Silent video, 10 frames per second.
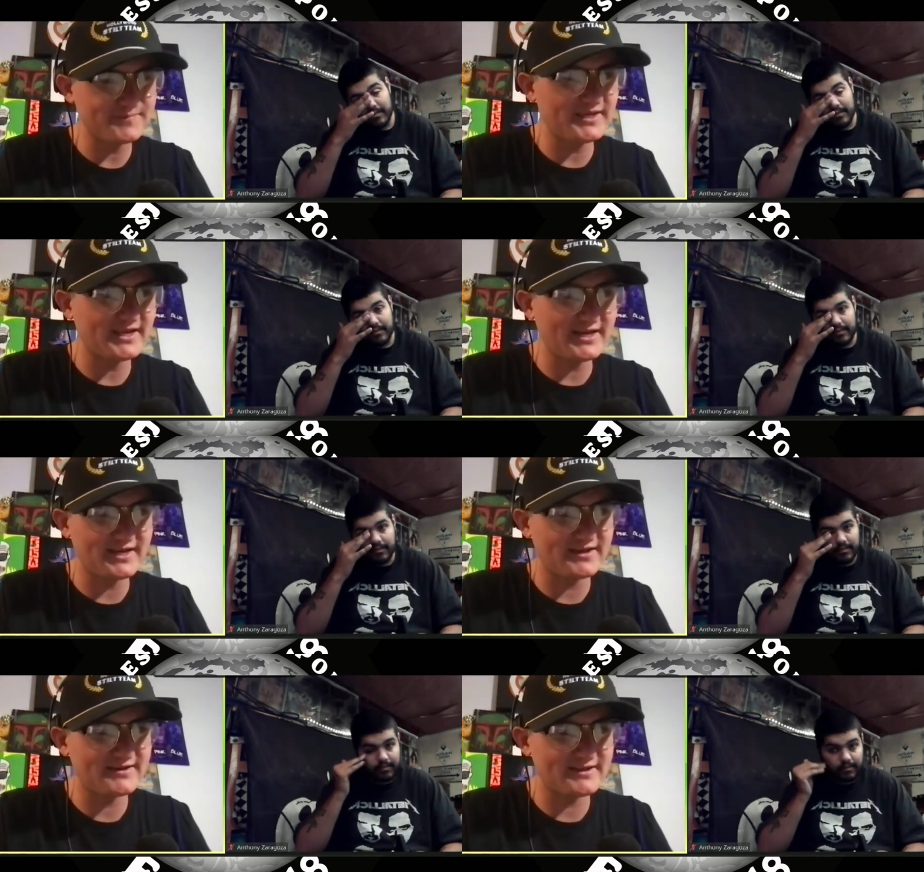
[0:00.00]
Speaker 1: the
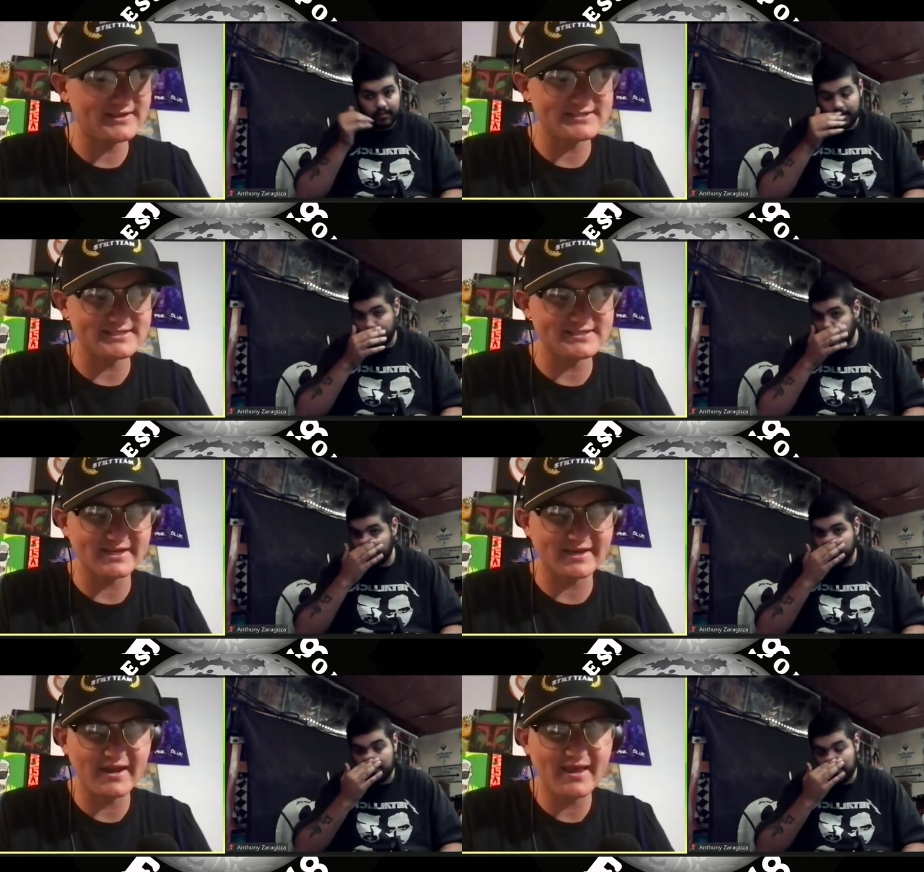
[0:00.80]
beginning of the
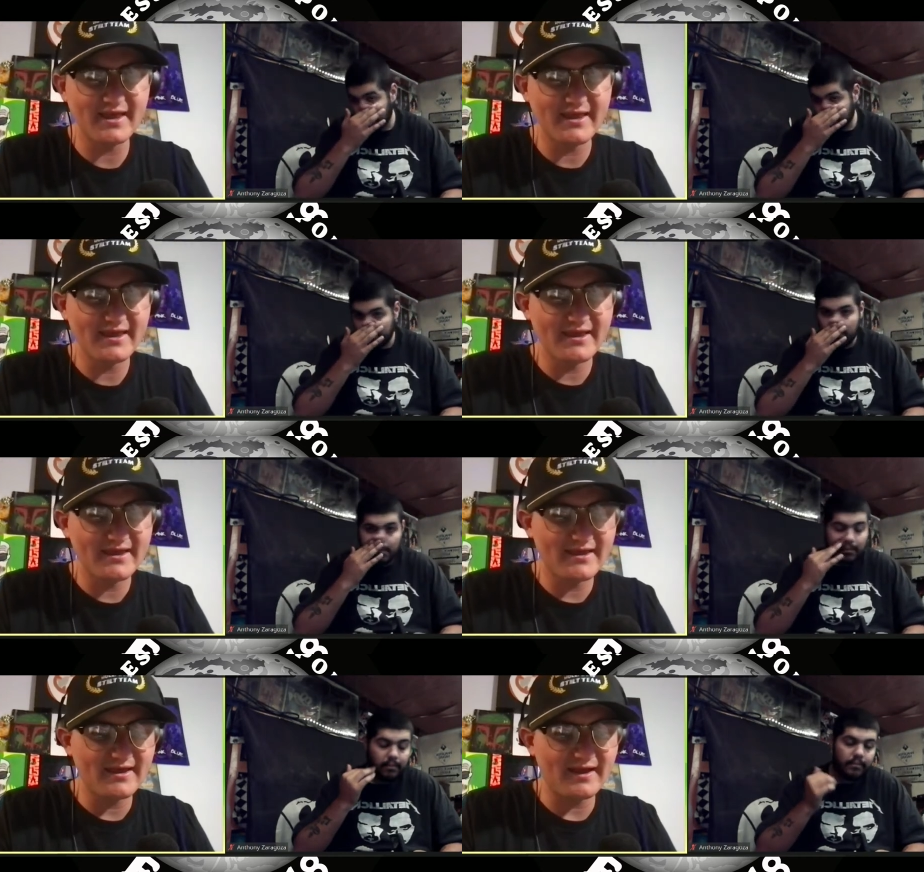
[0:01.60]
season.
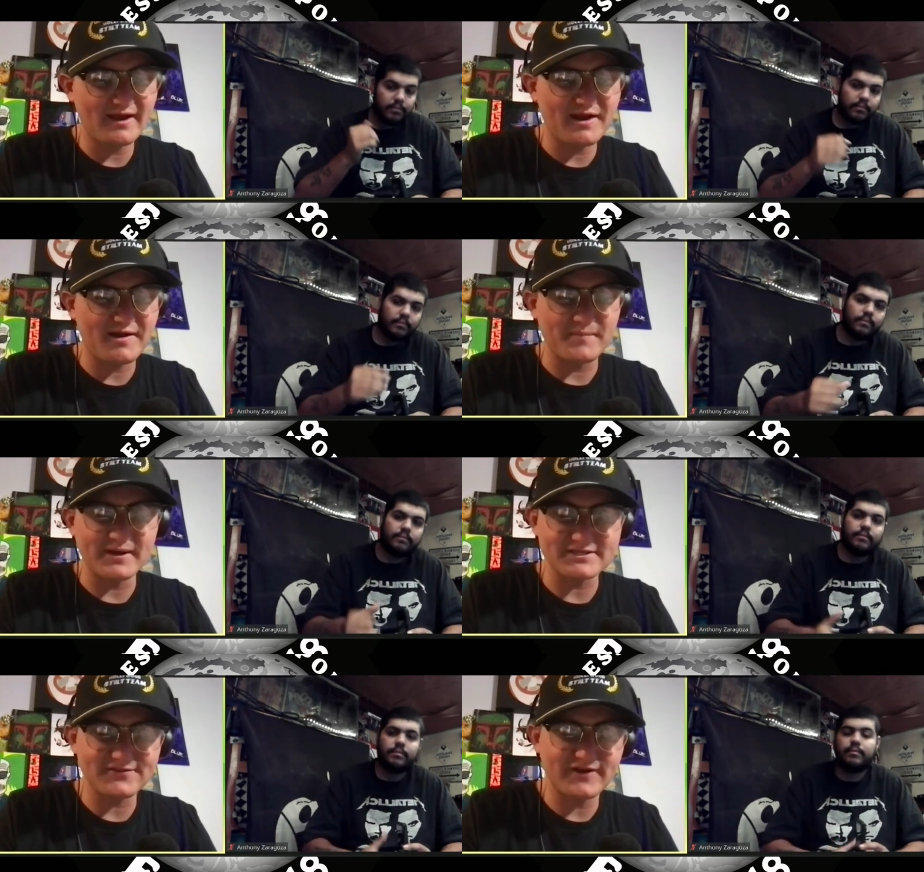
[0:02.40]
Um,
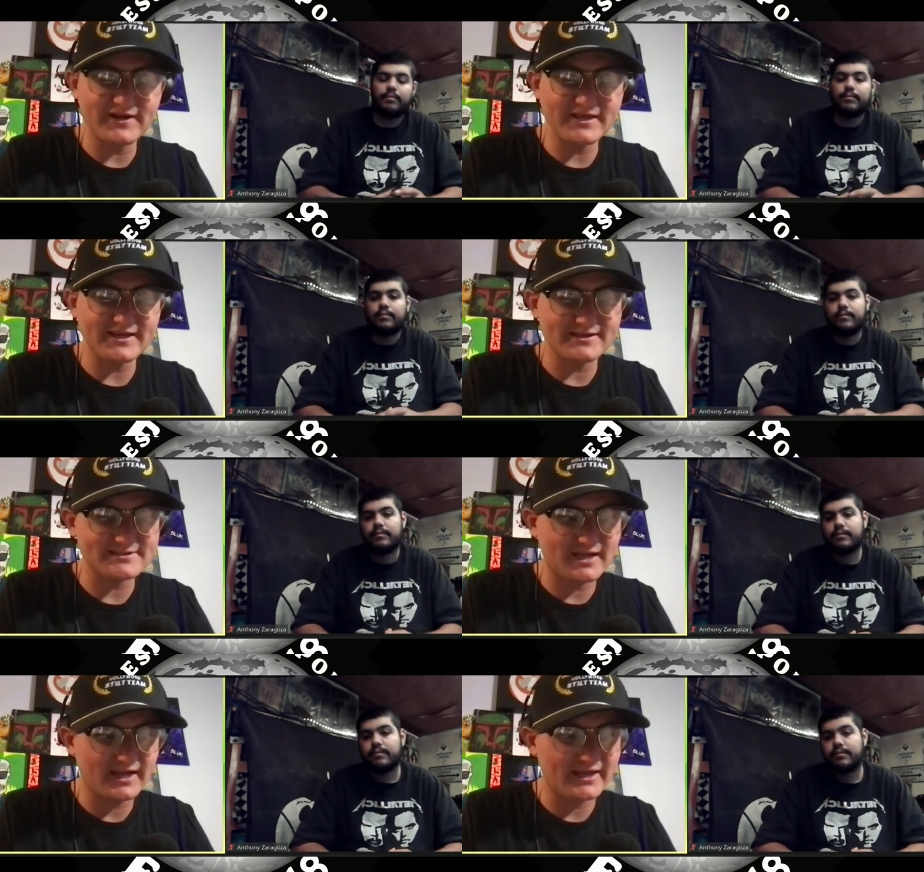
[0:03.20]
but it's funny
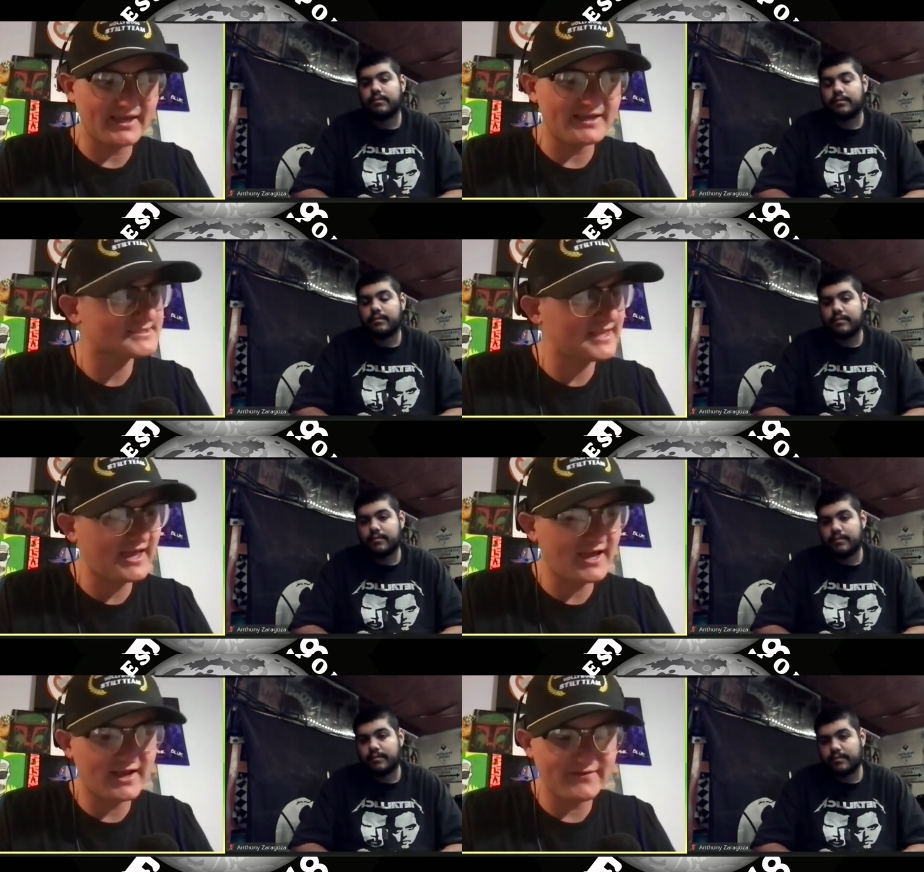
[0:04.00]
because I guess
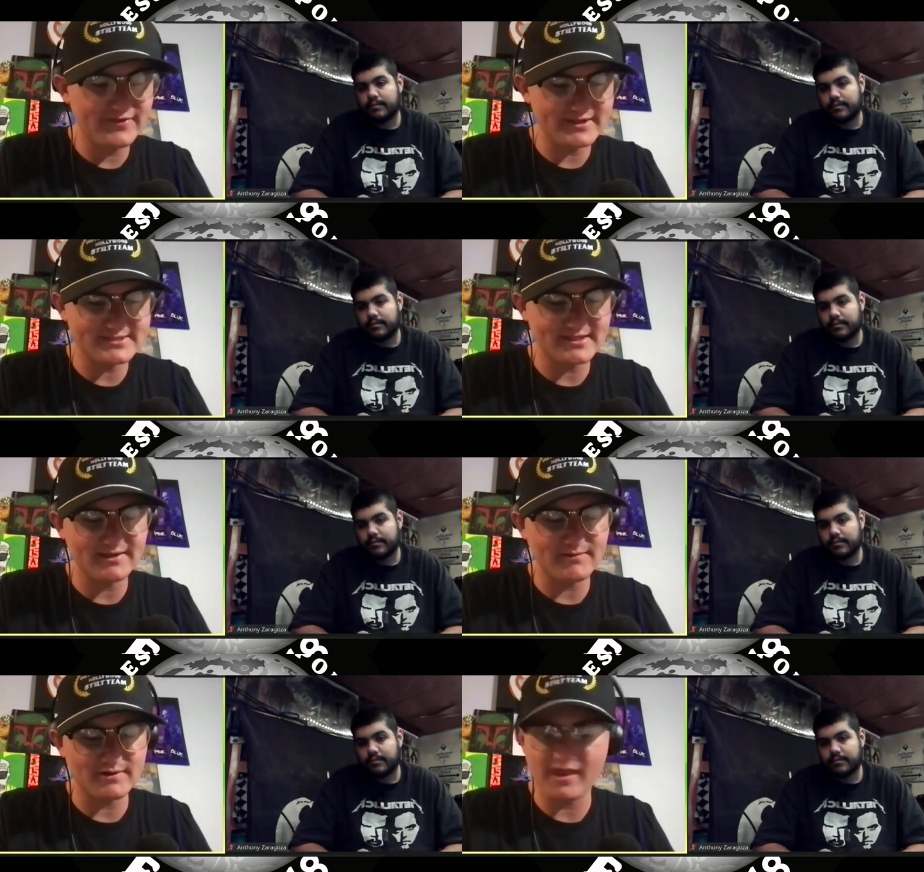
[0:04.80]
they have this
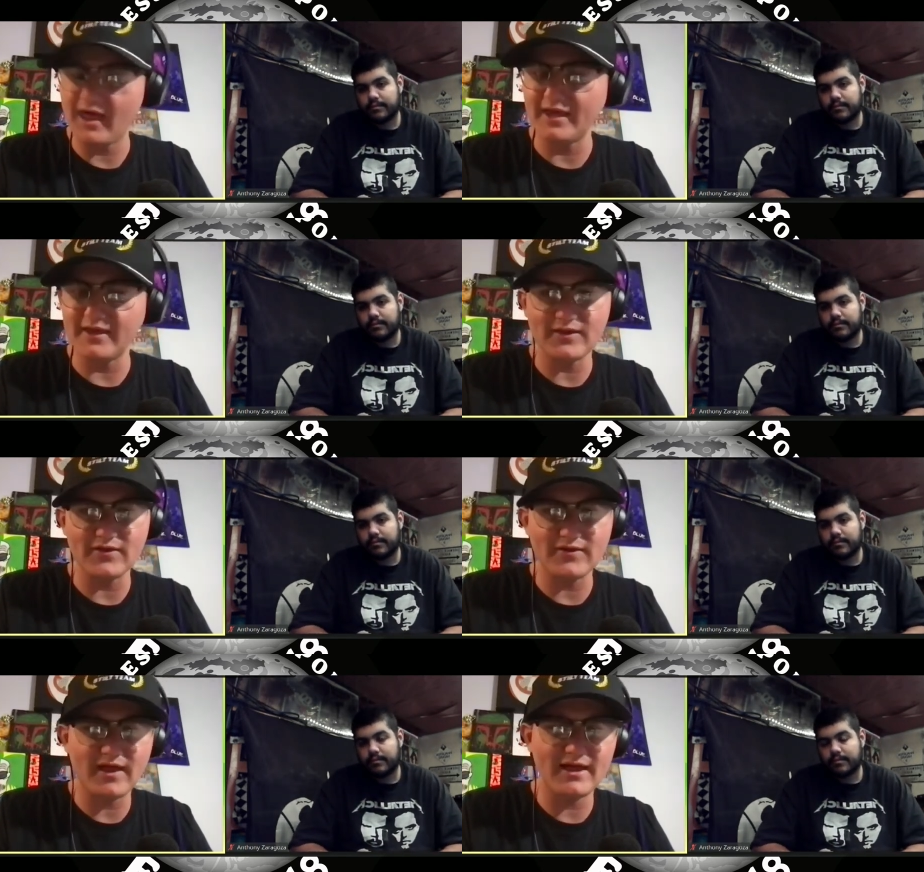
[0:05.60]
thing where like
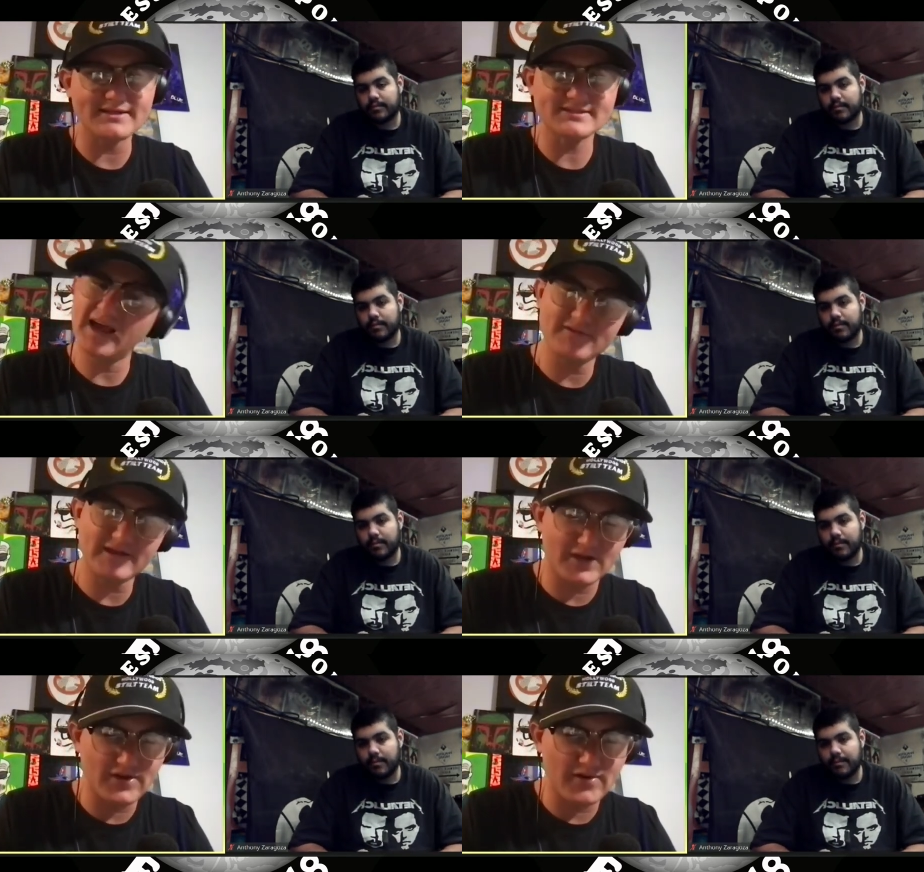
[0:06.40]
you're not. It's kind
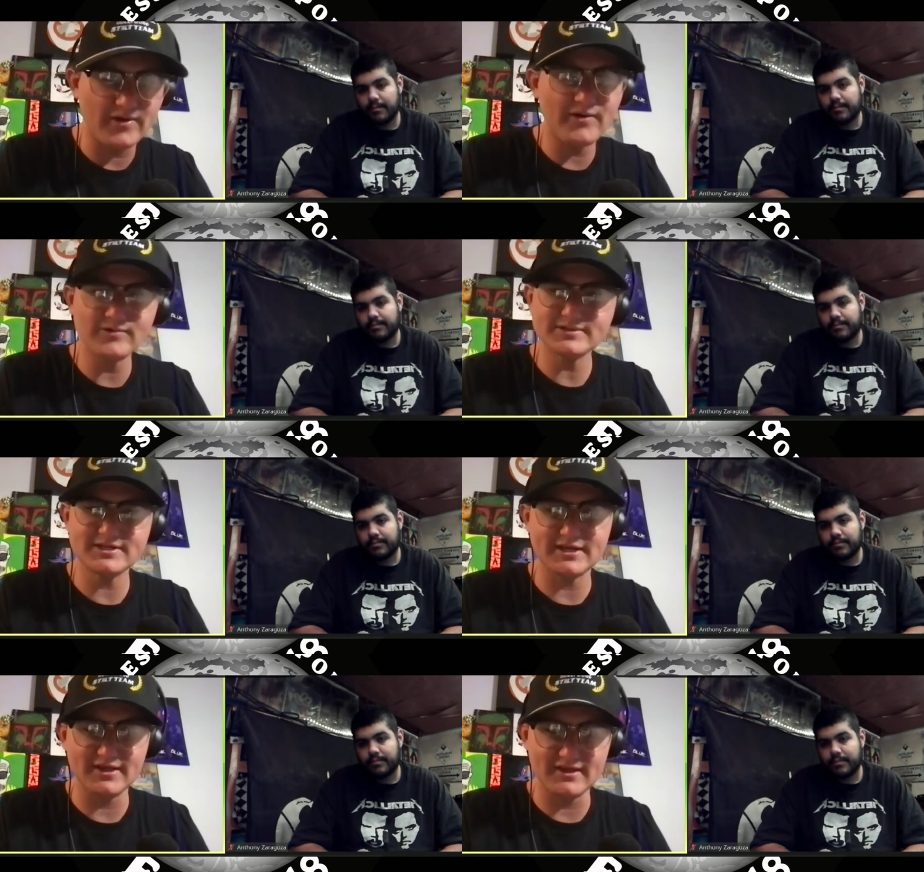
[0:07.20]
of like a no-no
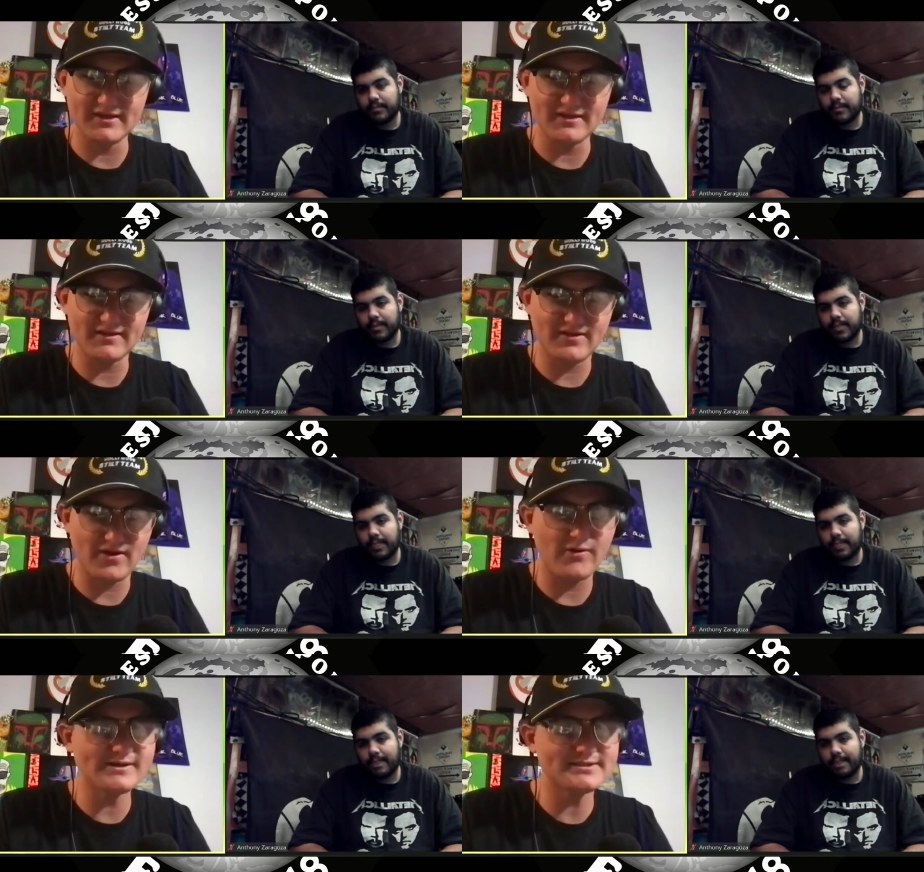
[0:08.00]
to
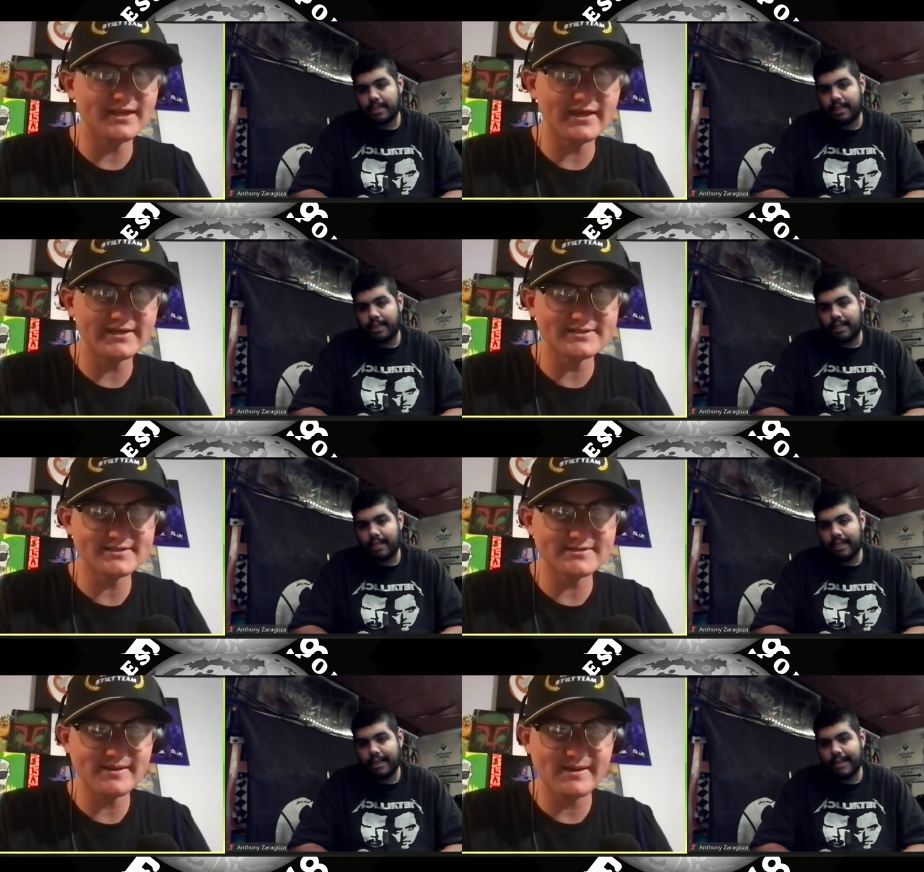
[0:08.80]
go as a
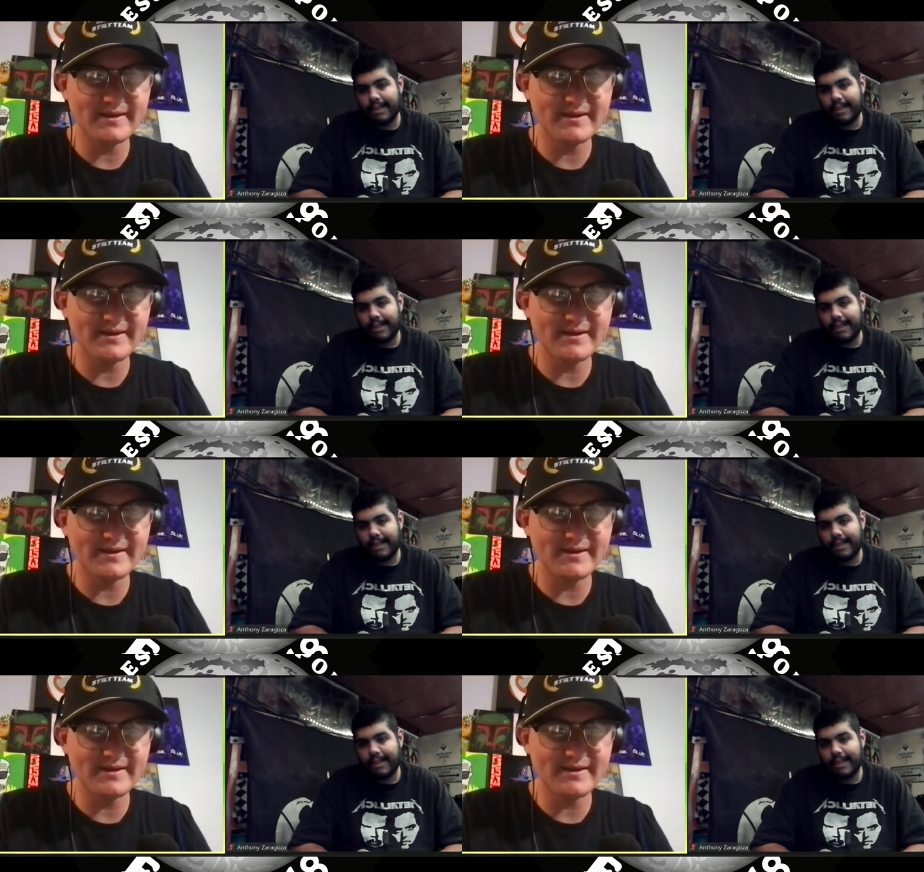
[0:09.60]
guest.